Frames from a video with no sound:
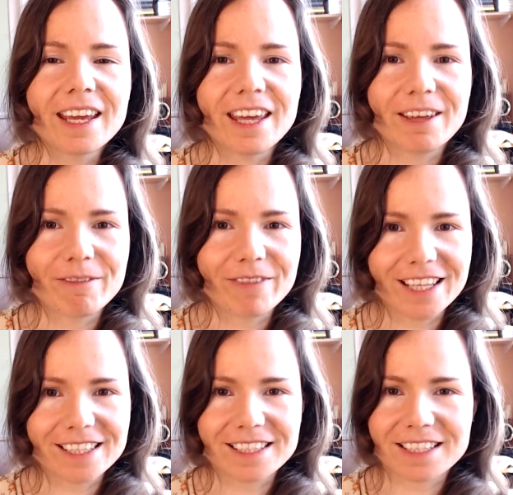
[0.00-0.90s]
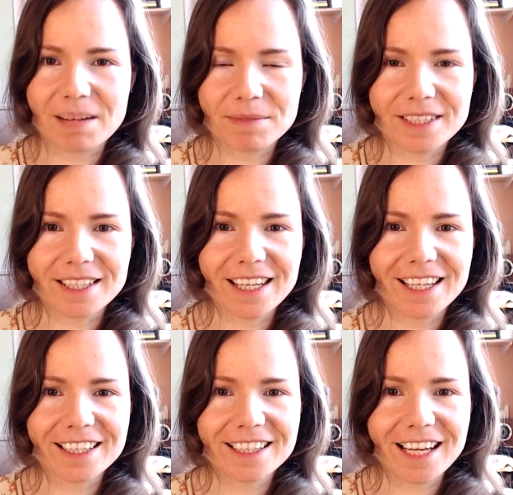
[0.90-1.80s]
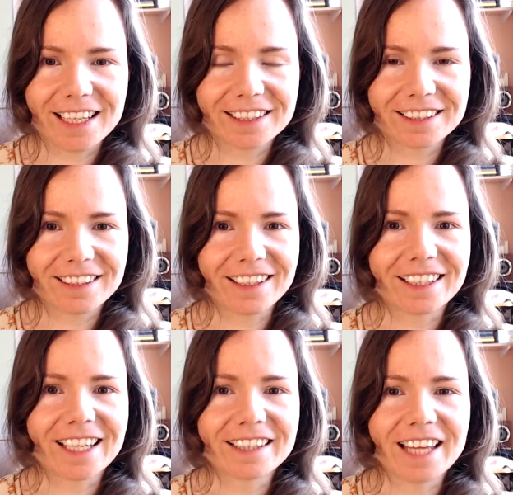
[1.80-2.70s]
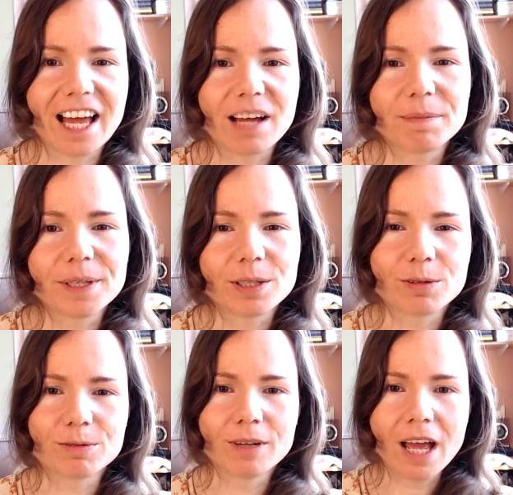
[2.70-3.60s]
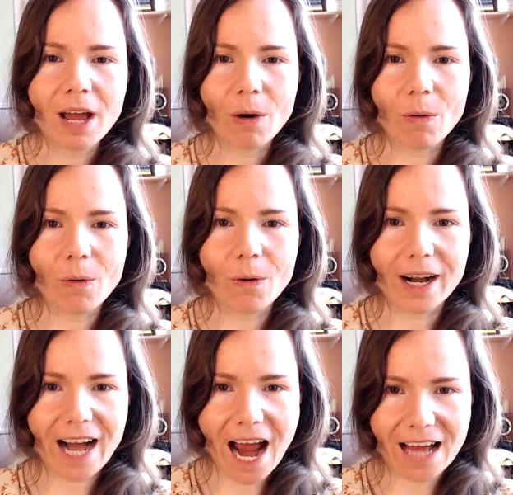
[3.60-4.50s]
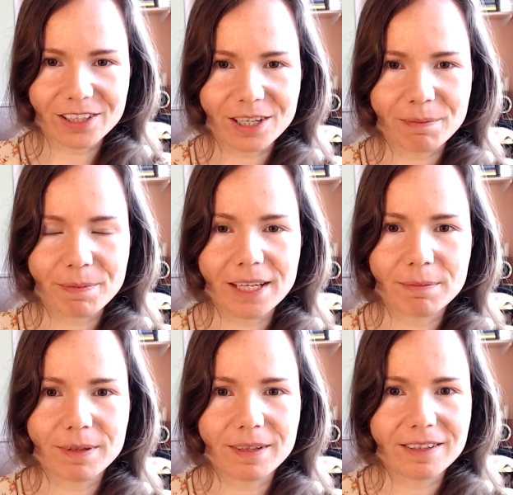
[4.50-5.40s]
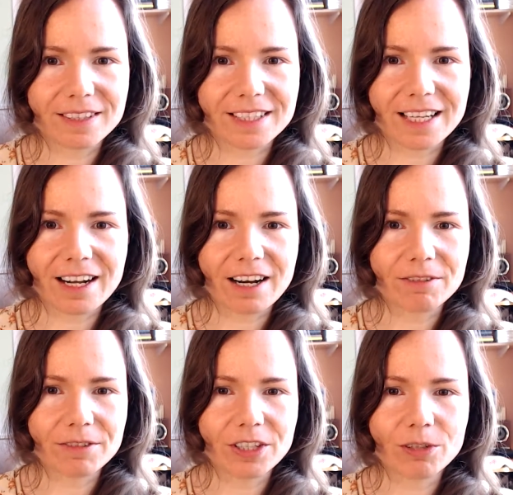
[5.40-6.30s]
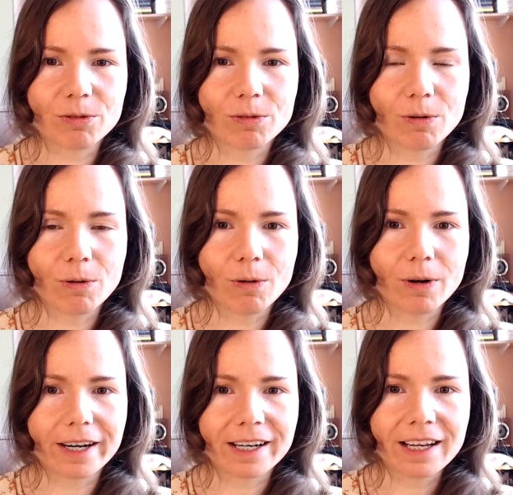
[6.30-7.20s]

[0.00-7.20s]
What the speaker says: invent something that can help you or other peoples around you, or